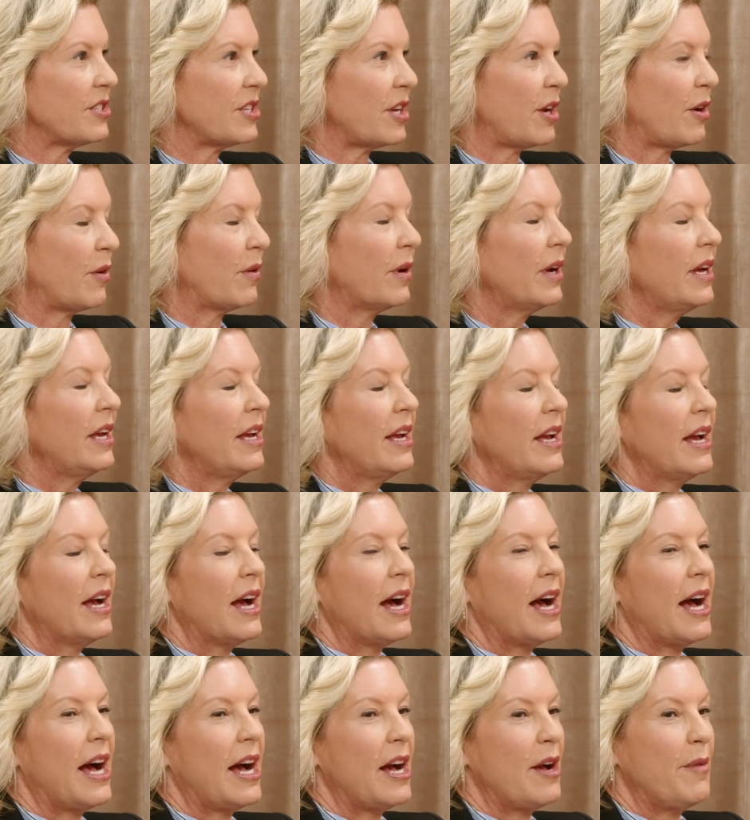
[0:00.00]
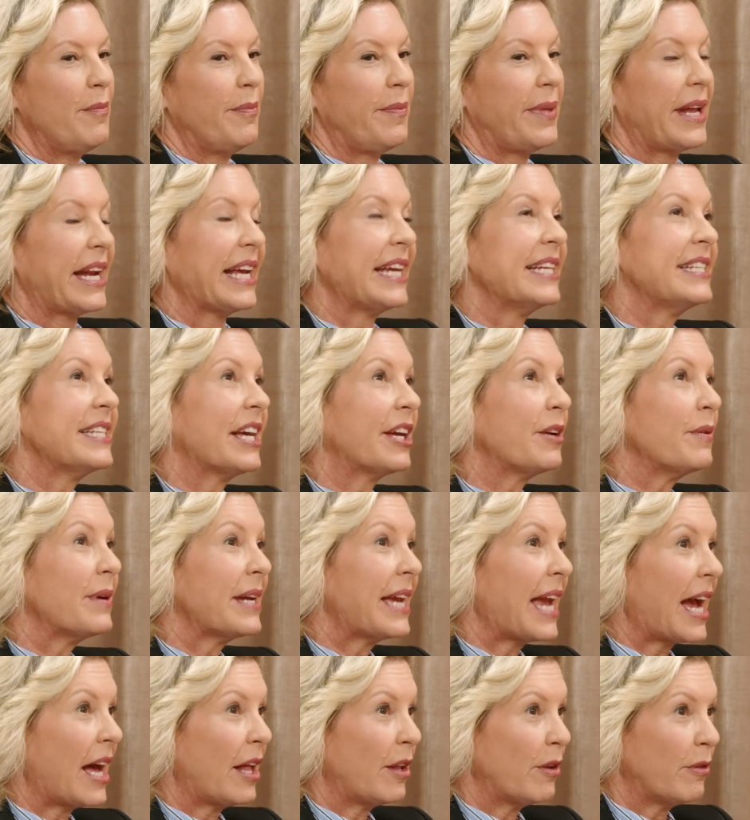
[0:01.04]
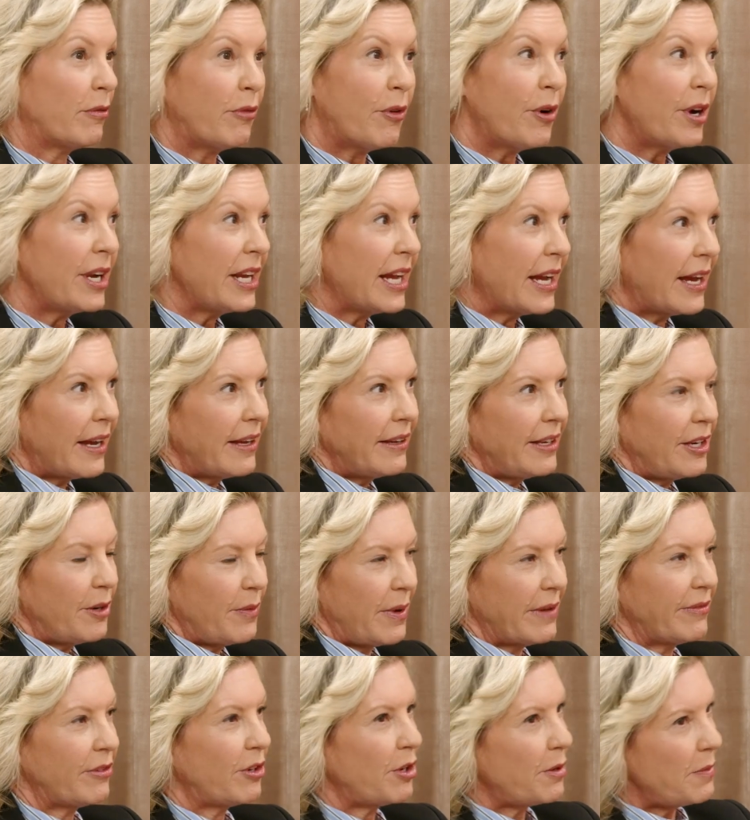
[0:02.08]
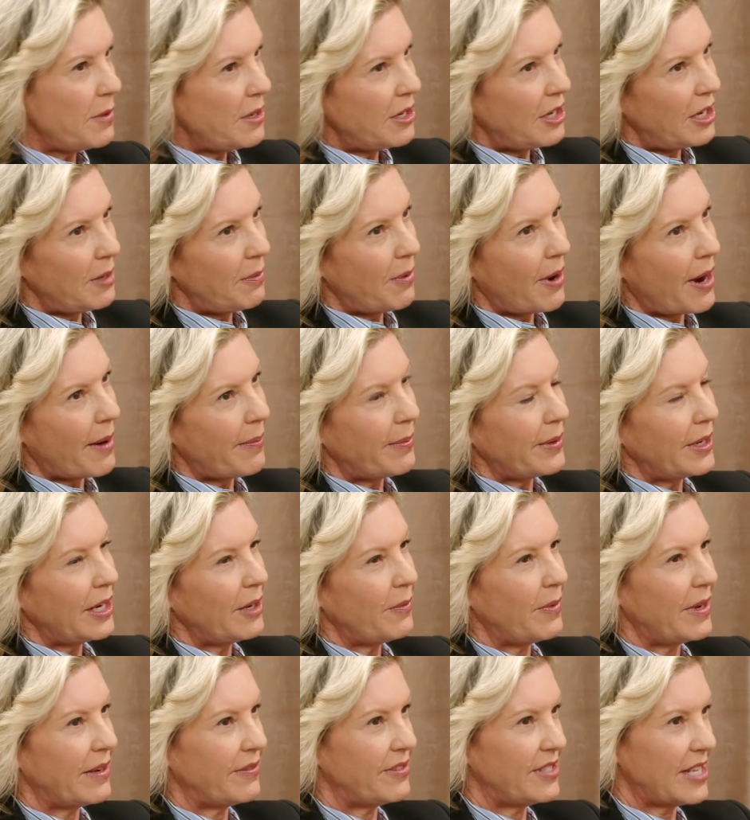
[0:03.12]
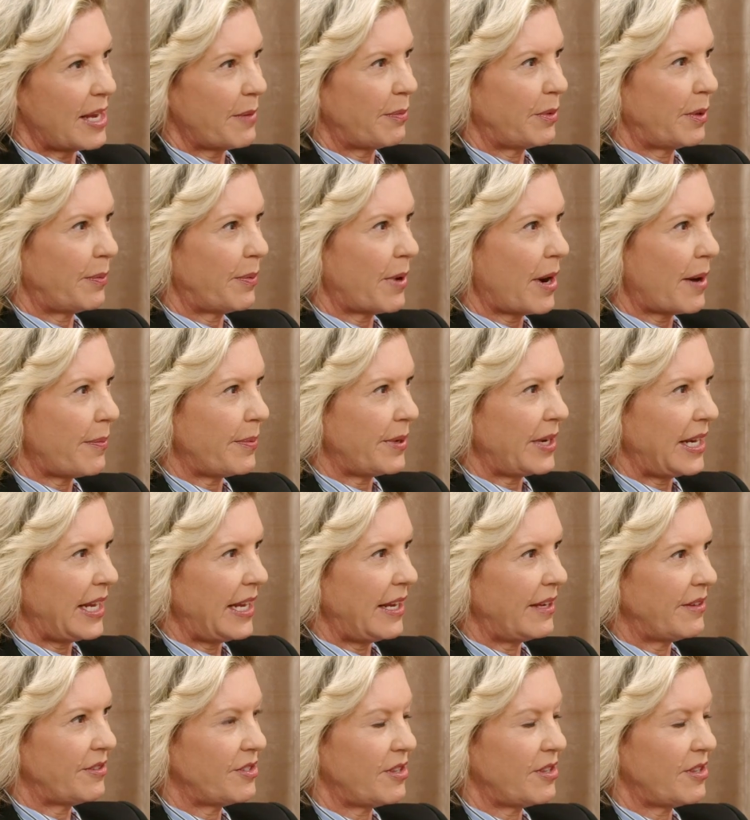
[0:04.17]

So, but I could tell you in California, we have community property, we have separate property.